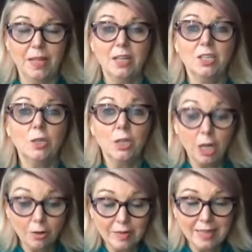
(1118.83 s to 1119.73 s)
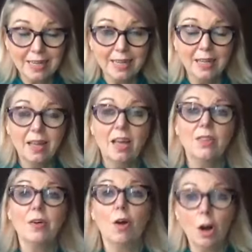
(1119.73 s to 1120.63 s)
So currently,
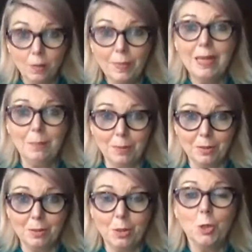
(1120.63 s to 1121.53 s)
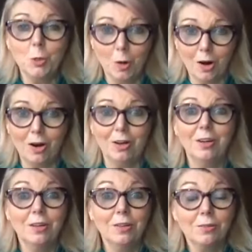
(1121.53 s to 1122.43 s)
there are people who are
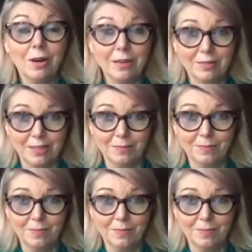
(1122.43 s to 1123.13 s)
thriving.